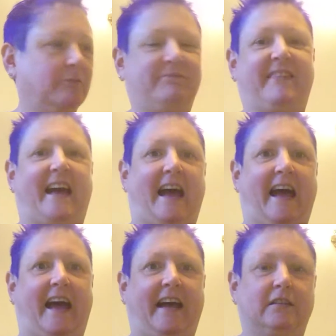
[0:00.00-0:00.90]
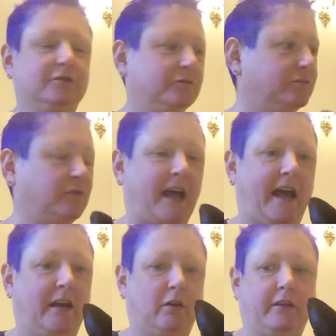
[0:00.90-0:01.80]
Nah,
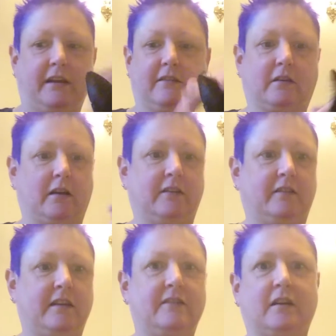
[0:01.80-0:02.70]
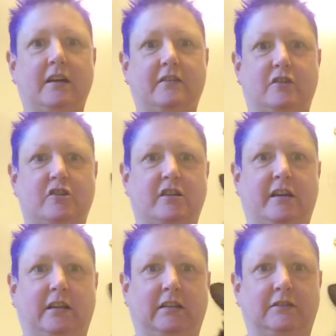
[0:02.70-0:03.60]
not these guys. These guys are
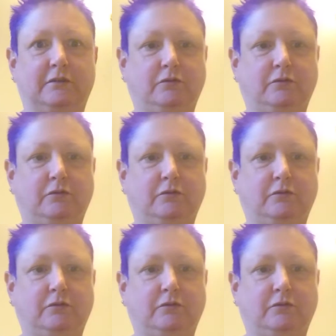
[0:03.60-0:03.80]
chill.